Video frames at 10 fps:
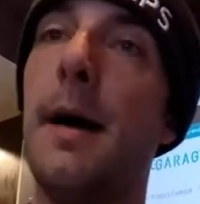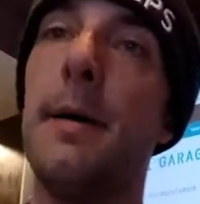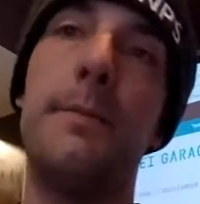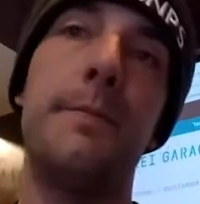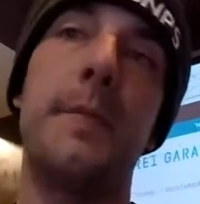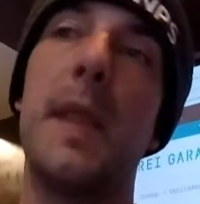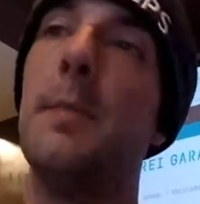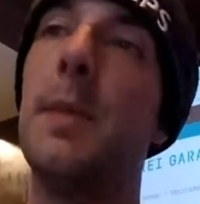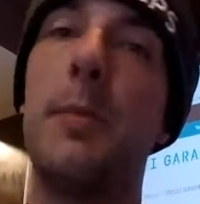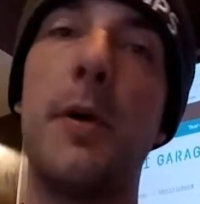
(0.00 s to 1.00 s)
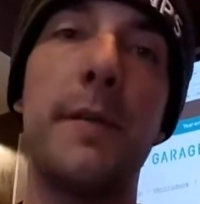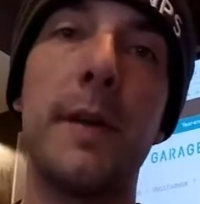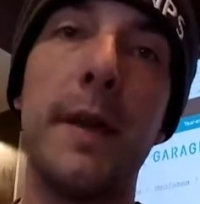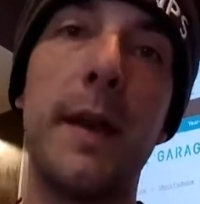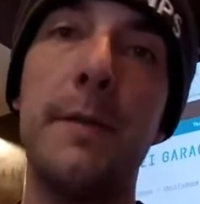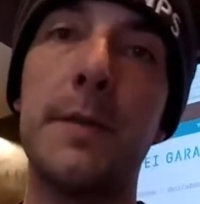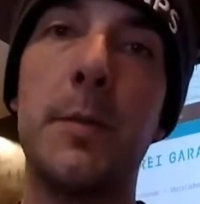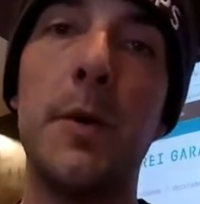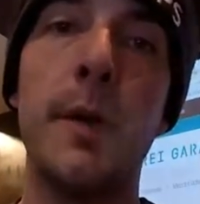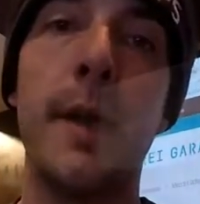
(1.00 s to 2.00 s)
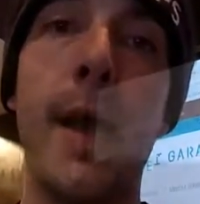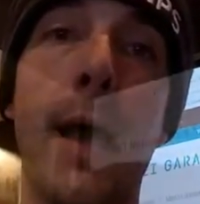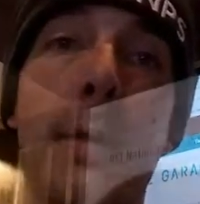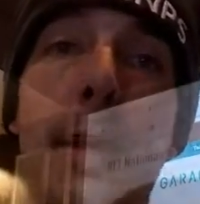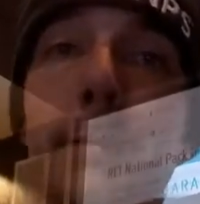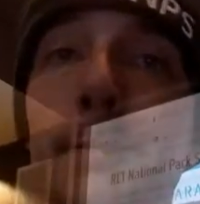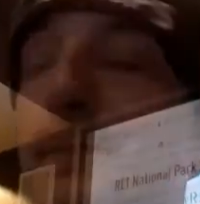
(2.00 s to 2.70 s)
and be perfectly comfortable. The next item I